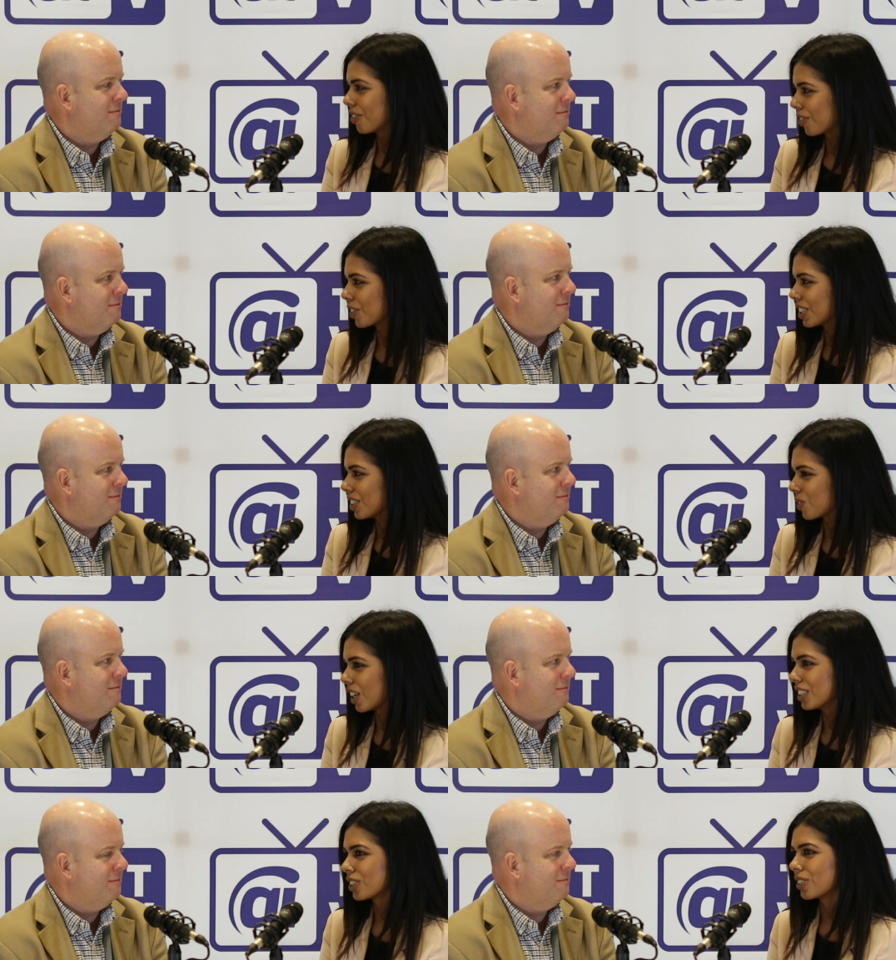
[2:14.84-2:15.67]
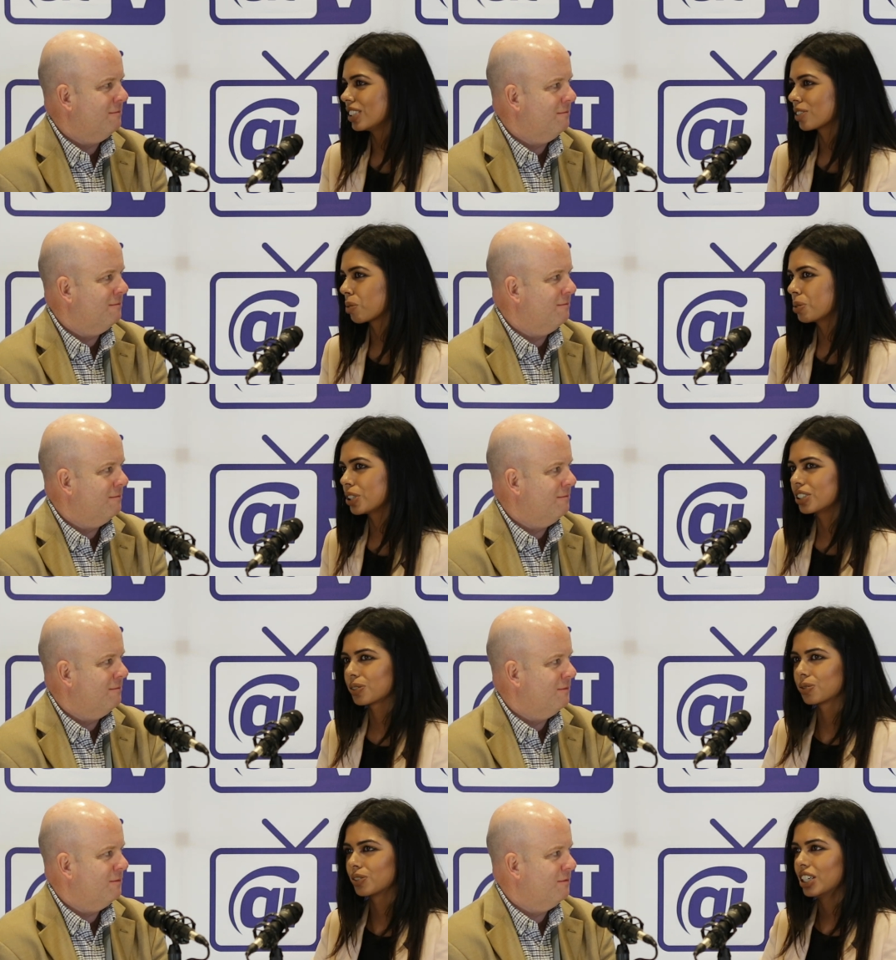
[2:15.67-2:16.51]
Speaker 1: the 40s, right? So these
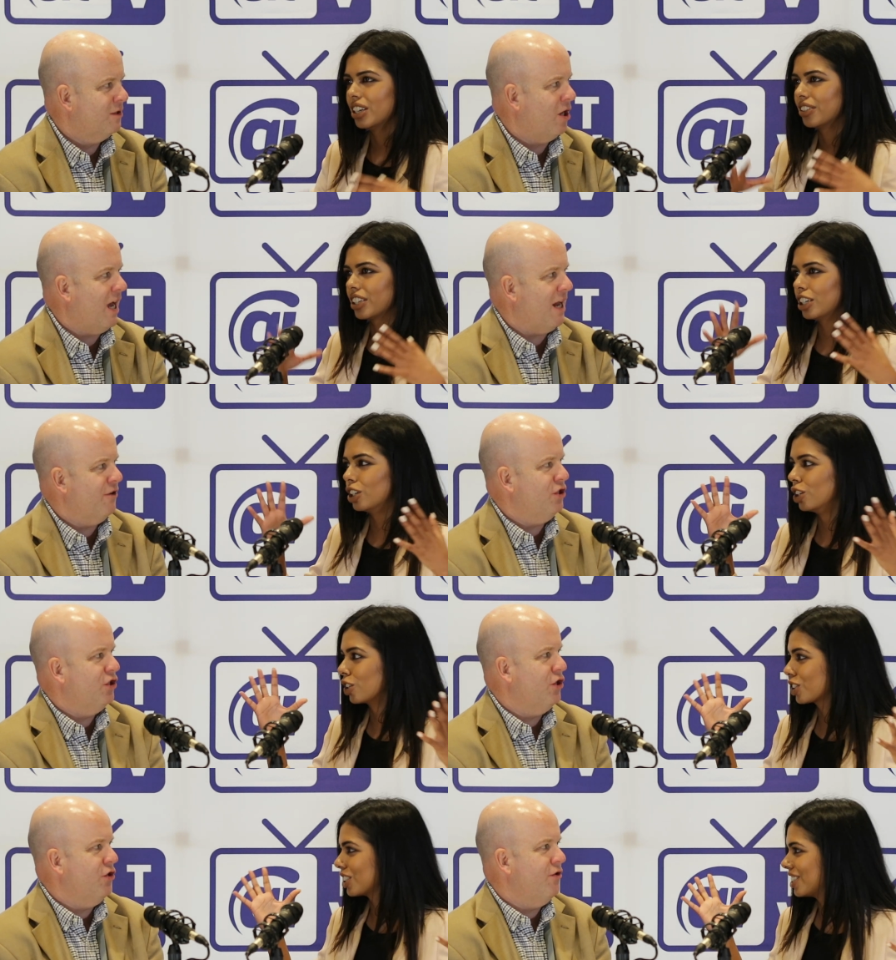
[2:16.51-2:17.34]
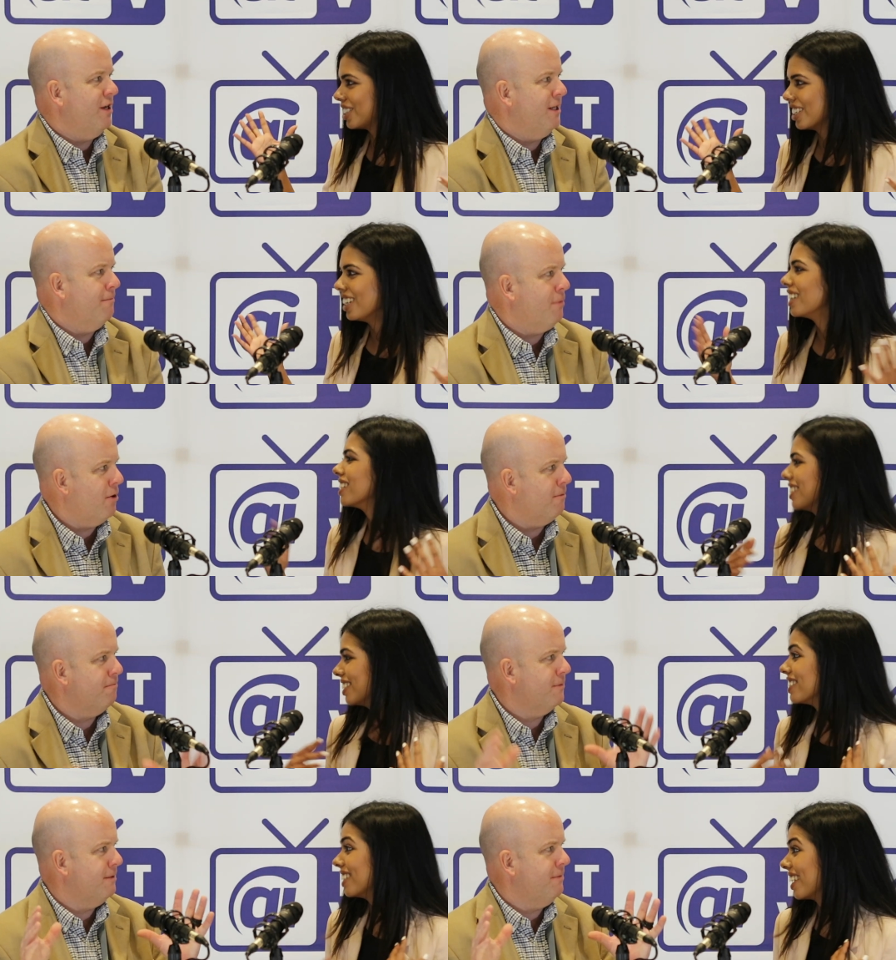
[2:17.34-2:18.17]
computers. So like Aaron looked, Turing, the
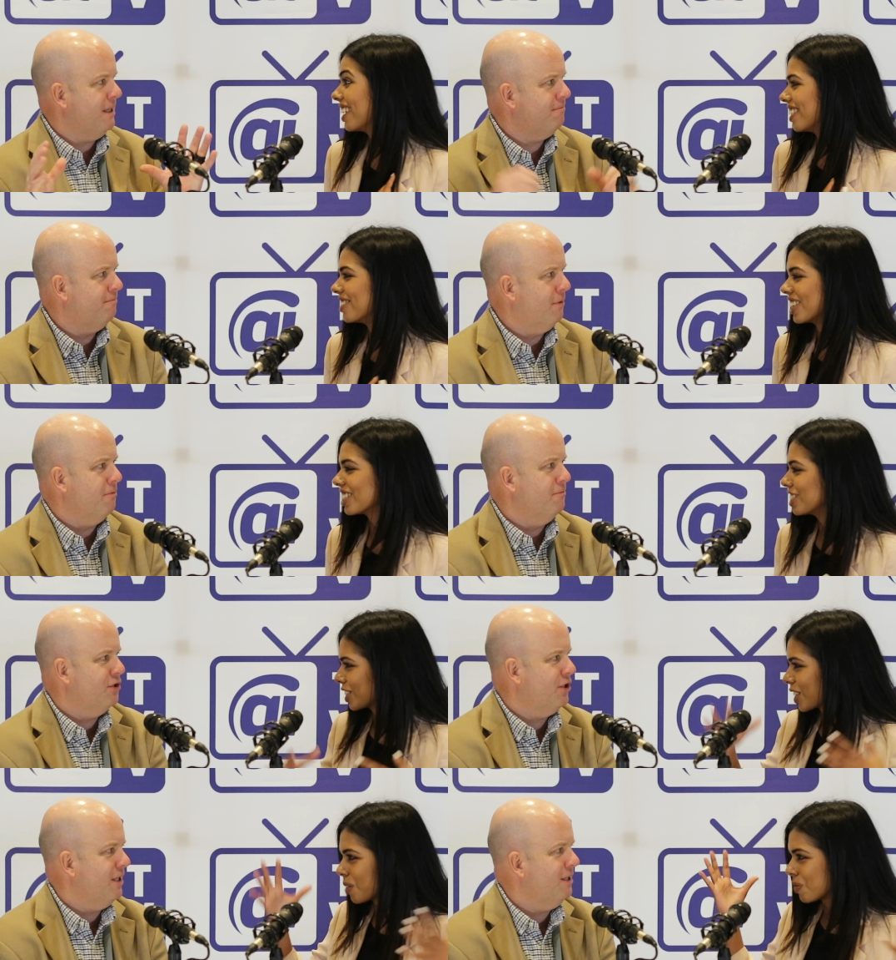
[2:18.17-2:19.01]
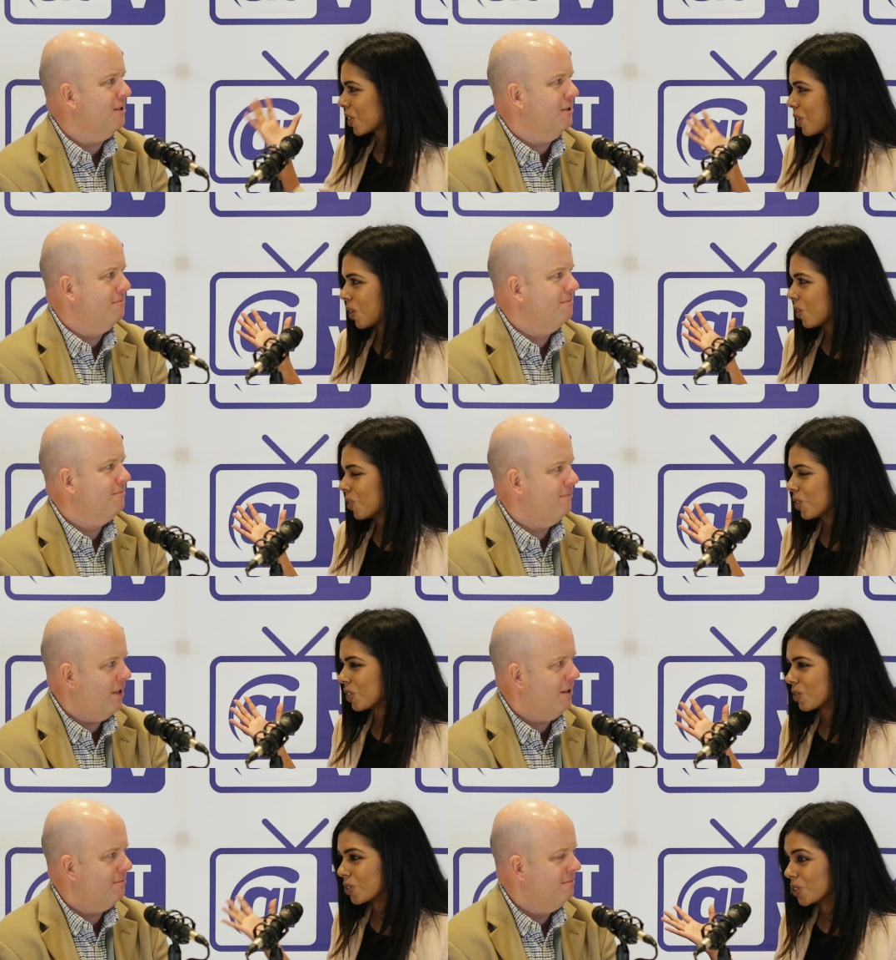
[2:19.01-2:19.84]
Bombe, the yeah, big right, Bombe they machine. They took up the uh,
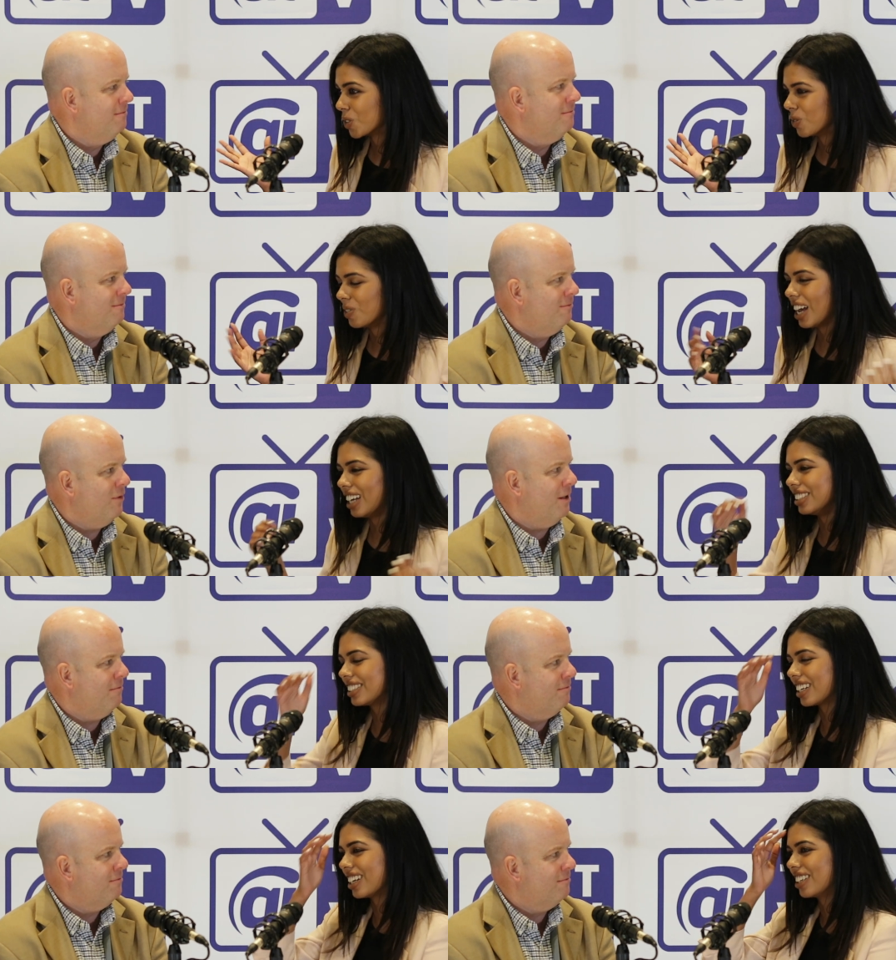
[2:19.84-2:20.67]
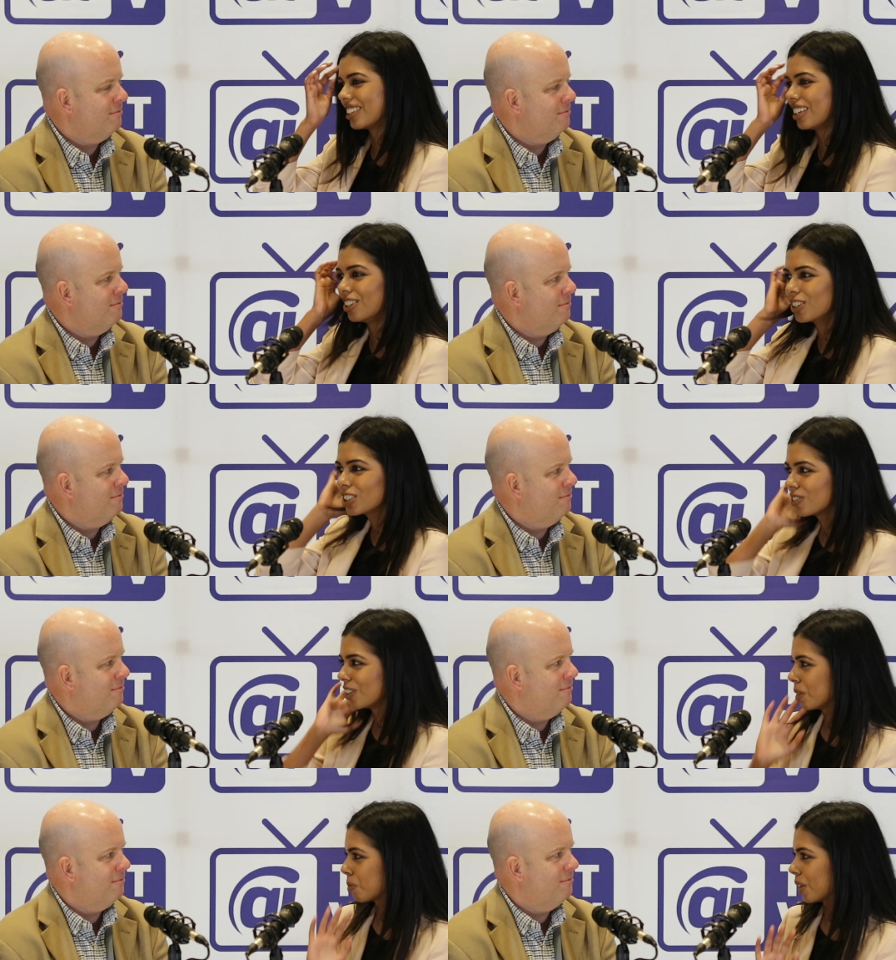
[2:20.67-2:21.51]
whole yeah. room, and uh, they looked
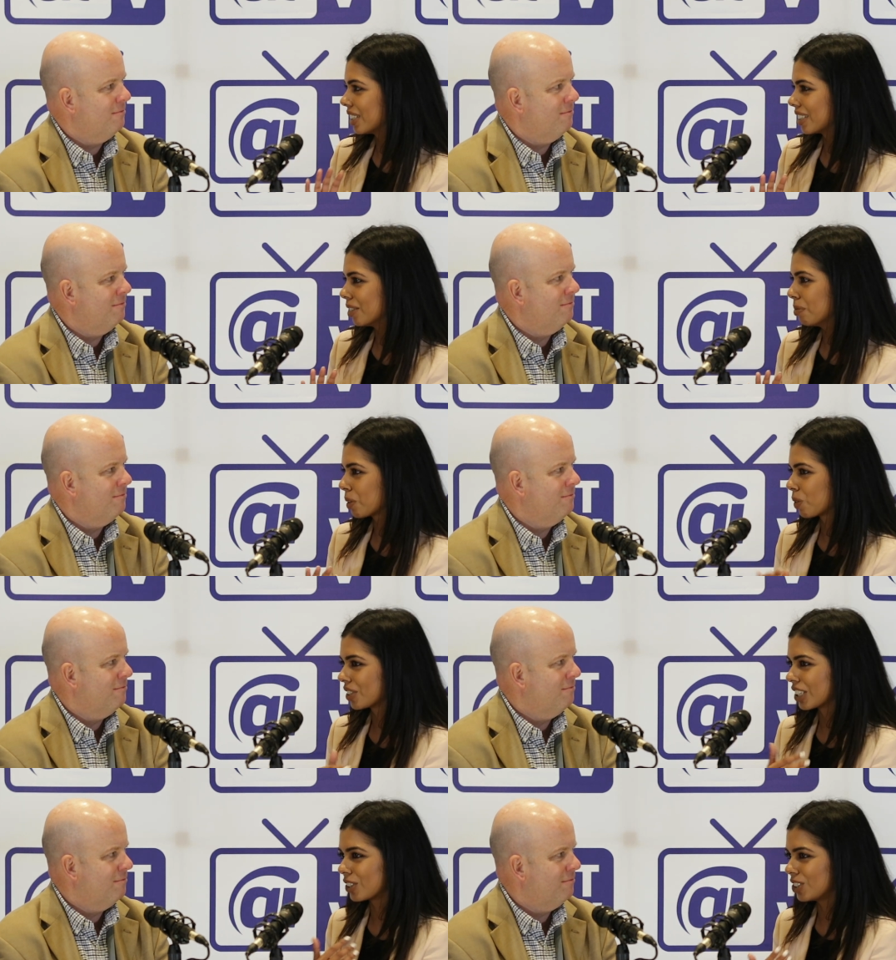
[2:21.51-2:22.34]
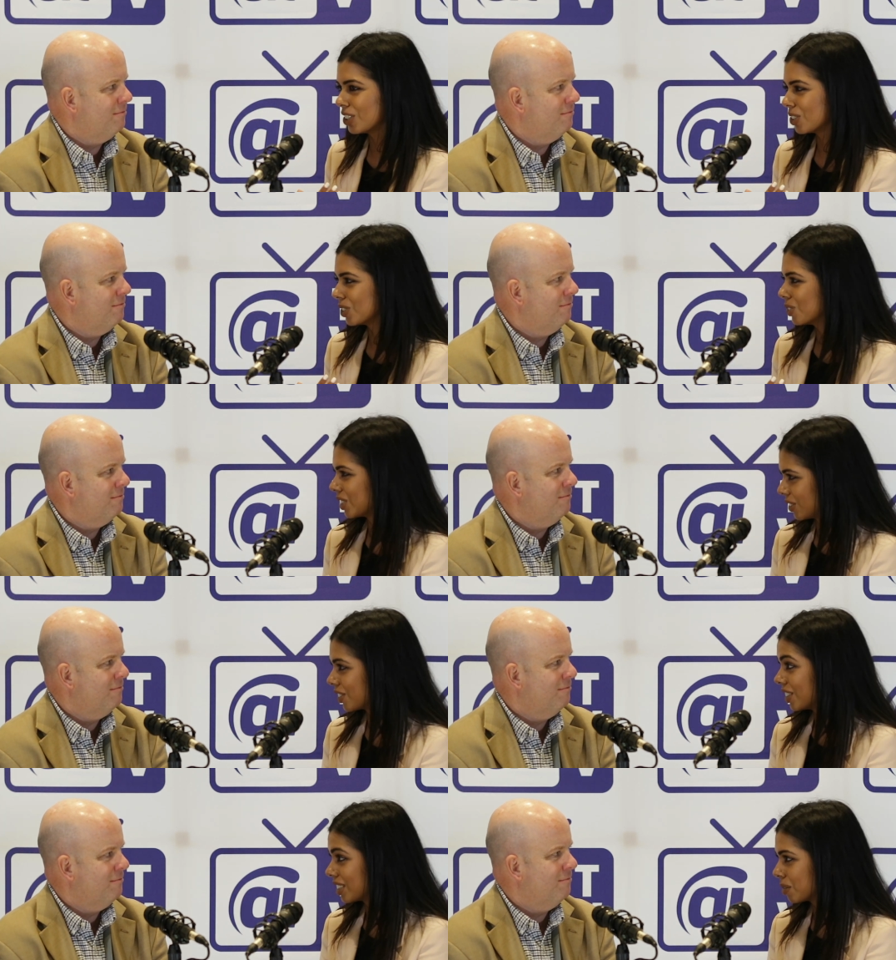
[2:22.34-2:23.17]
very impressive, but what they could do was
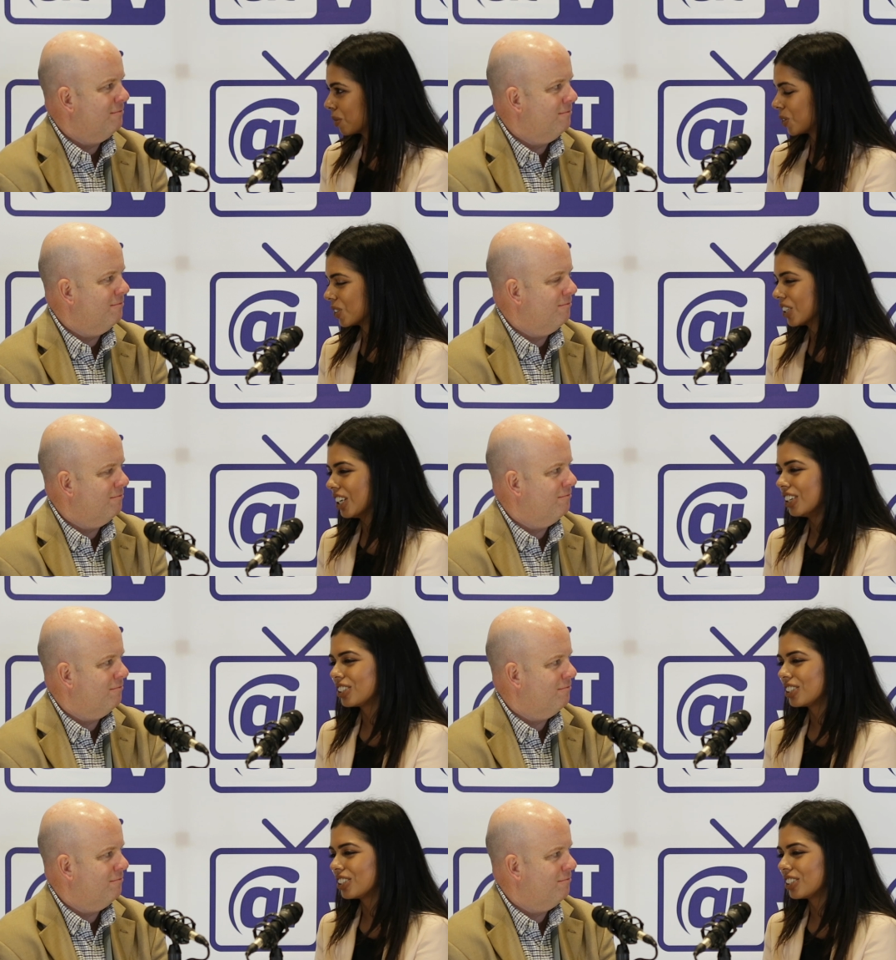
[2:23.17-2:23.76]
very small.